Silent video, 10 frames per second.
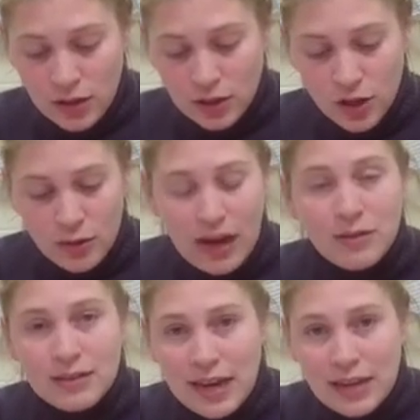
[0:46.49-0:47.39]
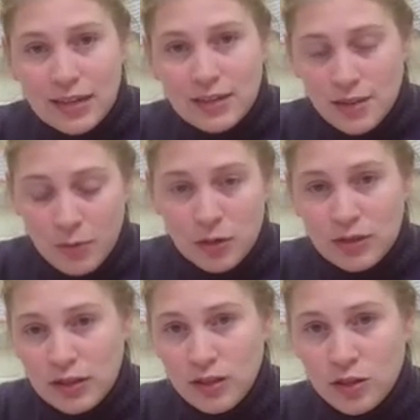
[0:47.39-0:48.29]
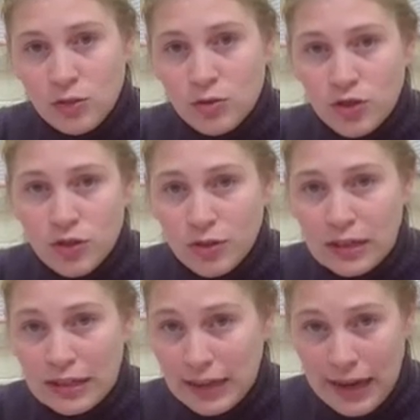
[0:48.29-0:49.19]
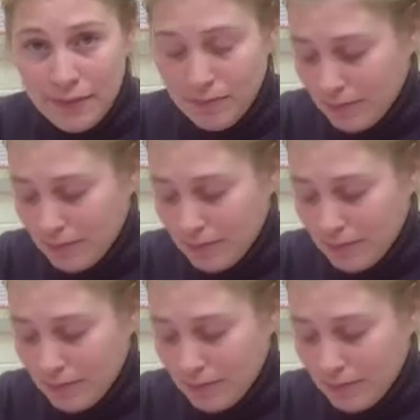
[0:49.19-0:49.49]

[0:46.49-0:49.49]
showing how data supports a conclusion or claim.